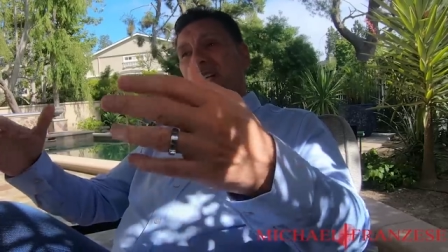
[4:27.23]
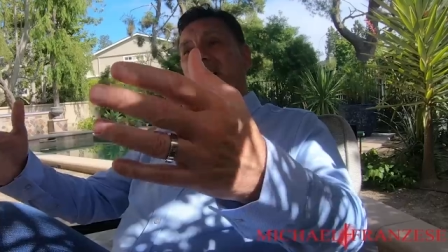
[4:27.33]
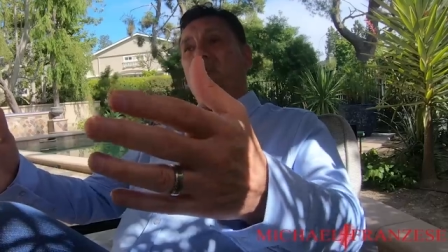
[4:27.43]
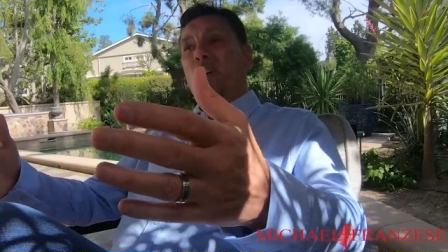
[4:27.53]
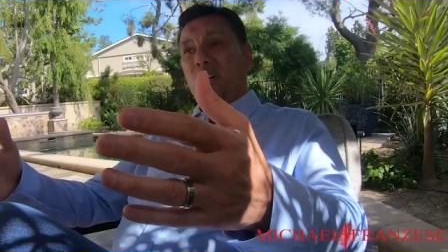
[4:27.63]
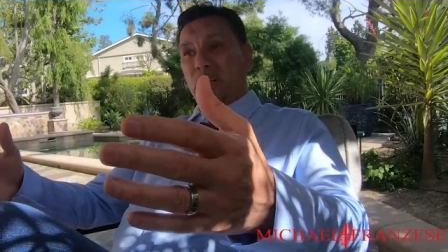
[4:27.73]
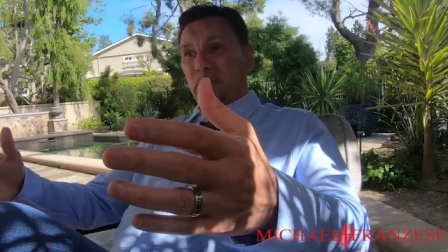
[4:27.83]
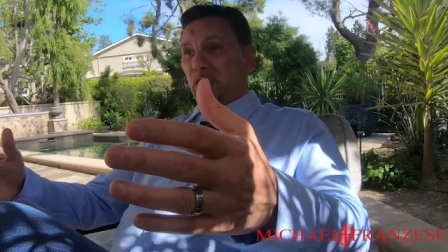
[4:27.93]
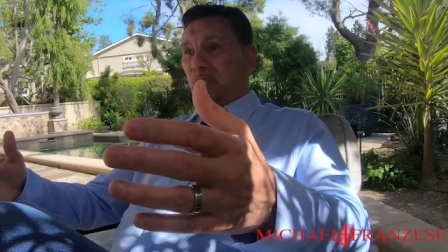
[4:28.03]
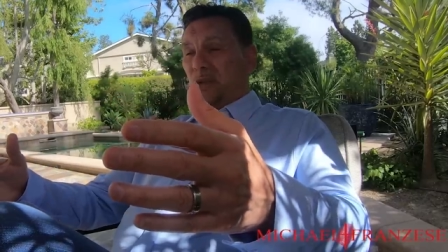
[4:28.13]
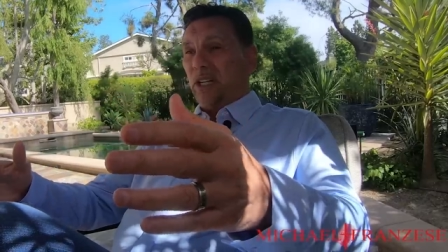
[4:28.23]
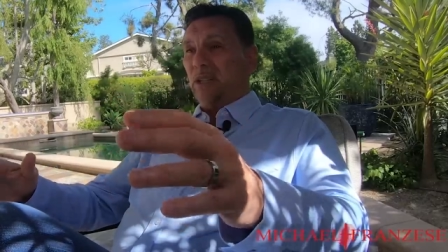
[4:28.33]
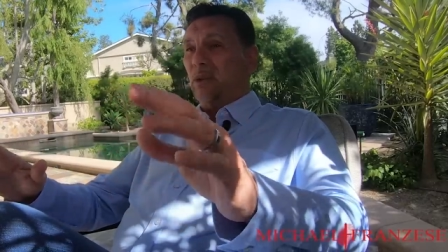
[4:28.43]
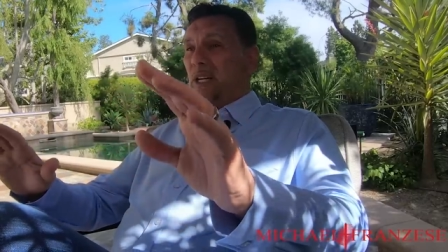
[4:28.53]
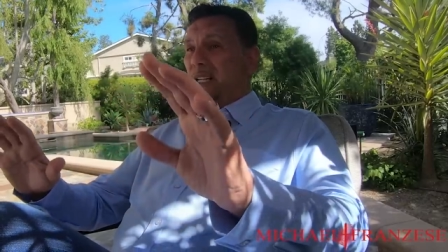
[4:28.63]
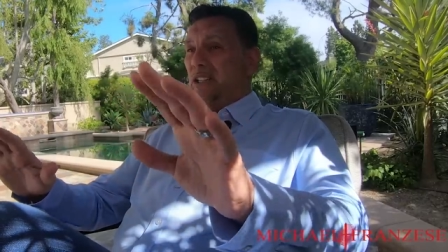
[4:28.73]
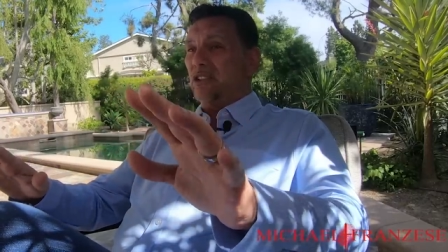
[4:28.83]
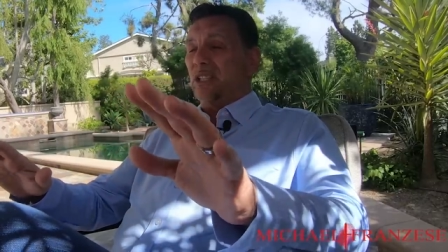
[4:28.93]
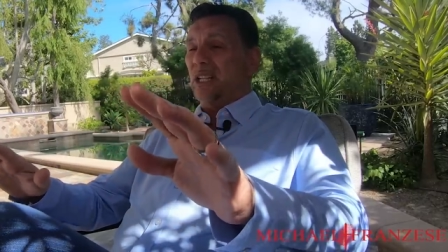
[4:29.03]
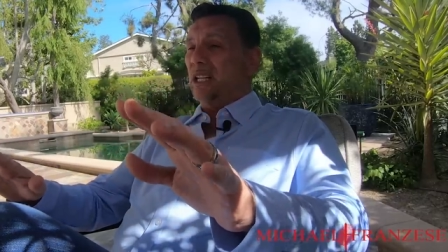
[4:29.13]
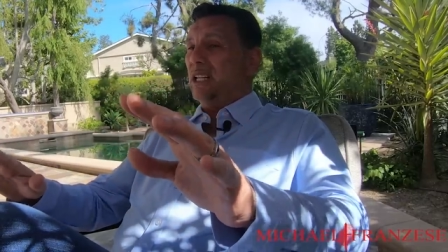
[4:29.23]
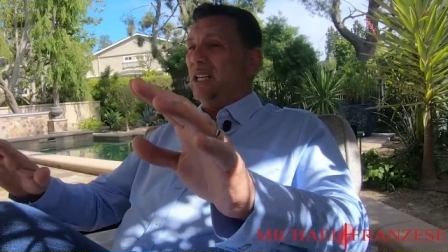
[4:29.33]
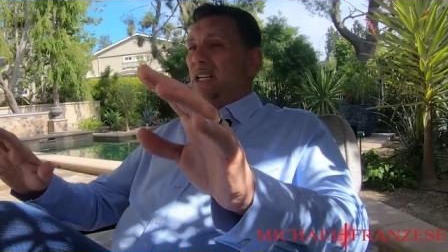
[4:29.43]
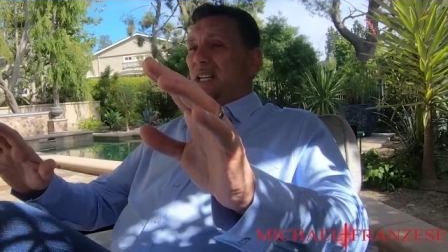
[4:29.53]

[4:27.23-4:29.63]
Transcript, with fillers: And I walk up to her right away and I said, "Hey,